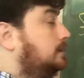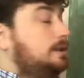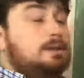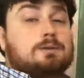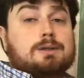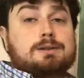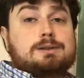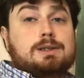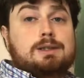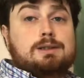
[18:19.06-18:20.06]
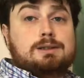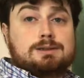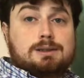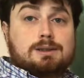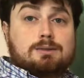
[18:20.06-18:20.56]
z cross z to
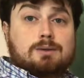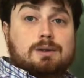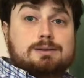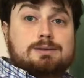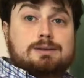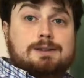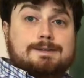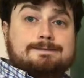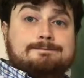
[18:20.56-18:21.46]
z cross z.